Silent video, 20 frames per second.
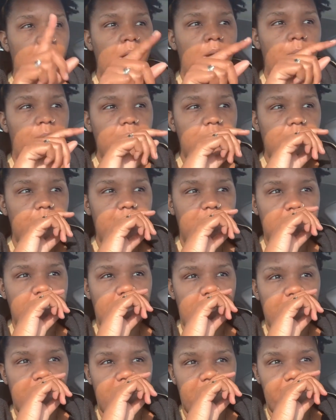which i'm
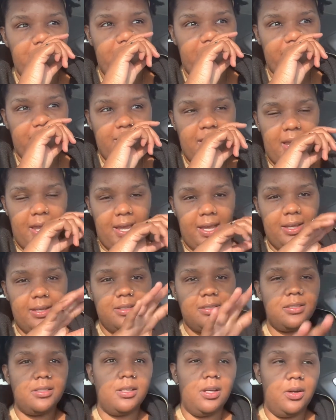excited about that
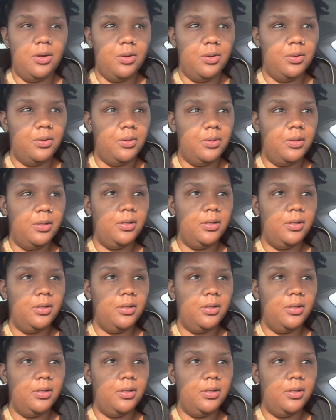so